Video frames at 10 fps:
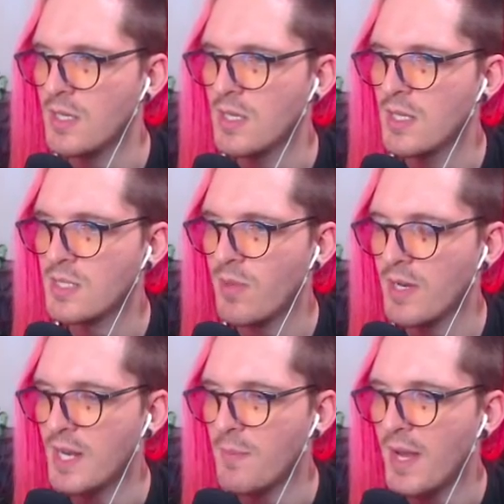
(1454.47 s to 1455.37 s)
It's probably
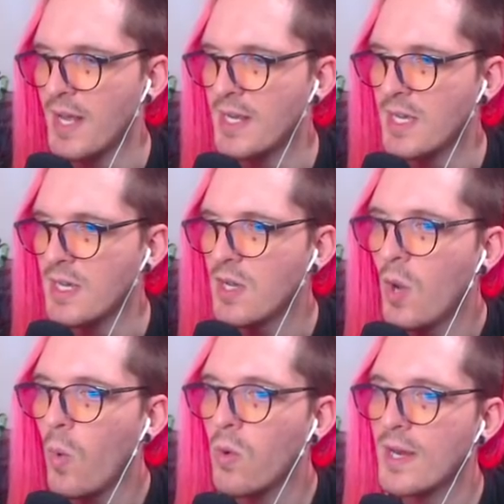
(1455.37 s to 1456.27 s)
not a bad idea.
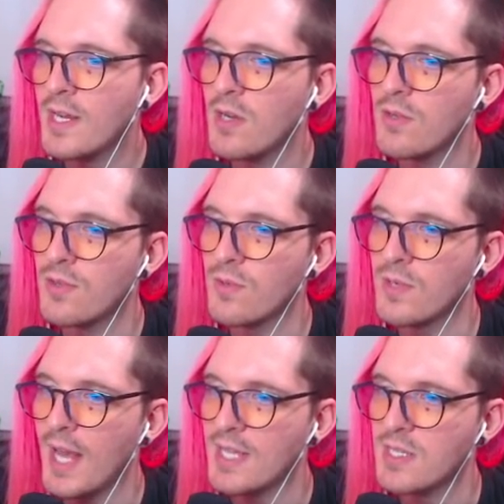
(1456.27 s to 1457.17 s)
Or I can go through
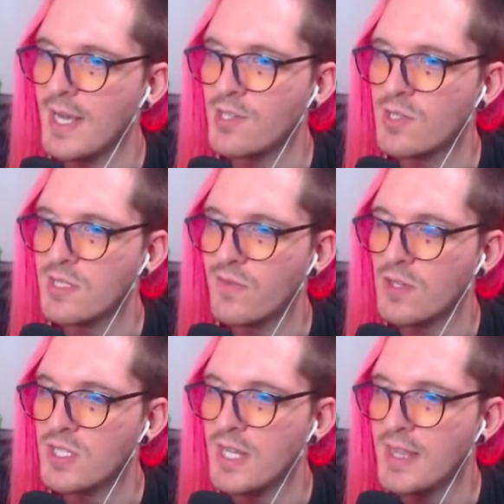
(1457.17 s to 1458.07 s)
castle entrance
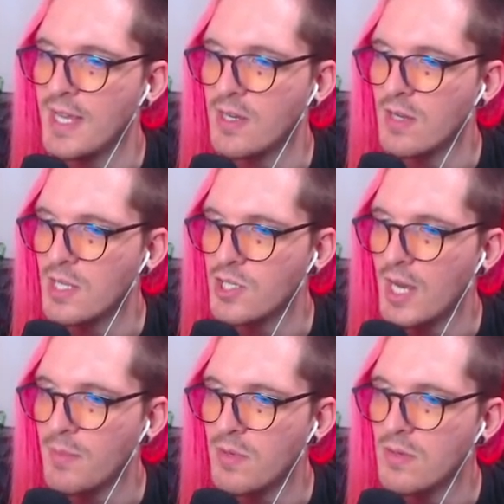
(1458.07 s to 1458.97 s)
first and then go to the
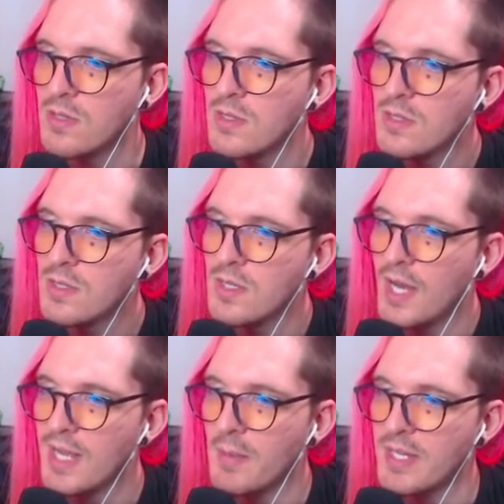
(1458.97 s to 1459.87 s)
chapel. I
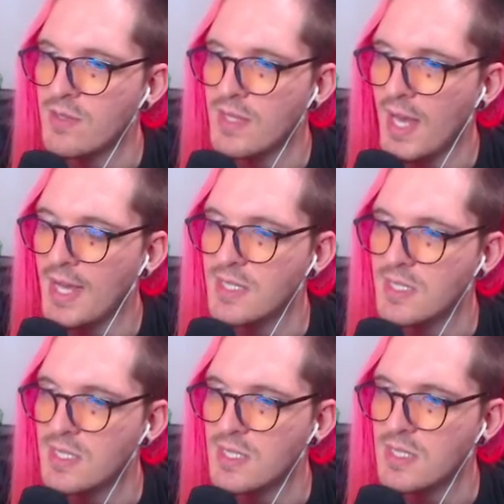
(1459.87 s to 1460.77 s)
think I might do that
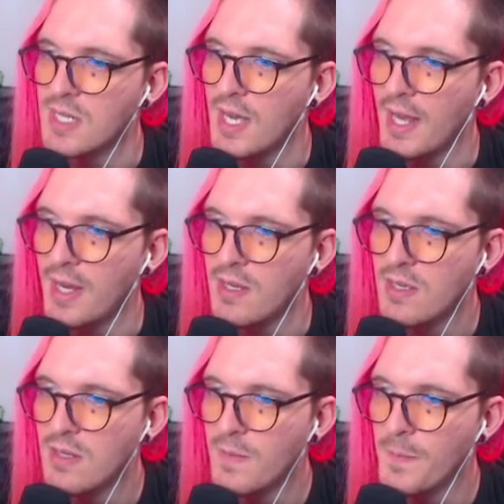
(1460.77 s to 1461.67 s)
instead.
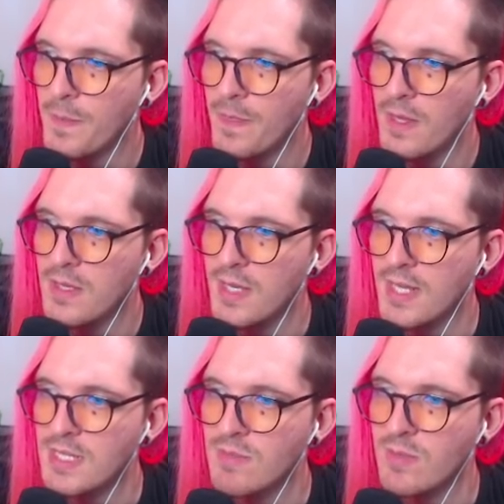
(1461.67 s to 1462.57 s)
Yeah,
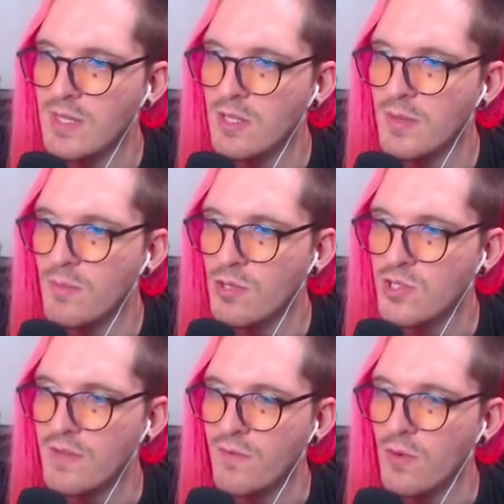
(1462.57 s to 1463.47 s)
that seems to be a little bit more
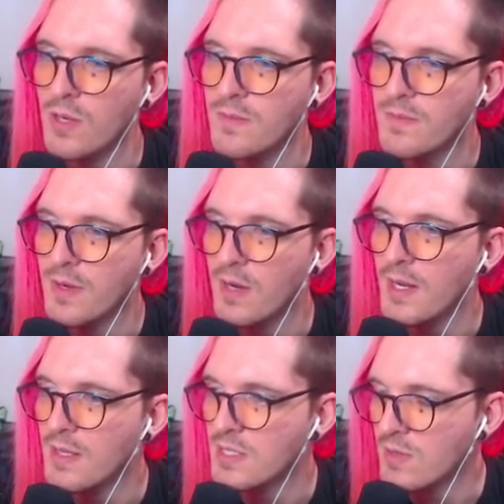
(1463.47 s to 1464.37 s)
straightforward. All right,
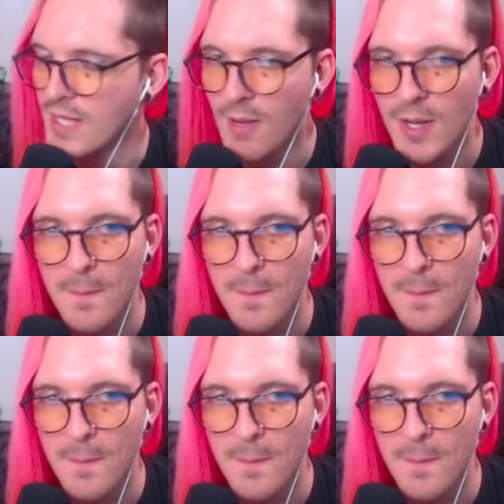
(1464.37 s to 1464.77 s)
let's do it that way.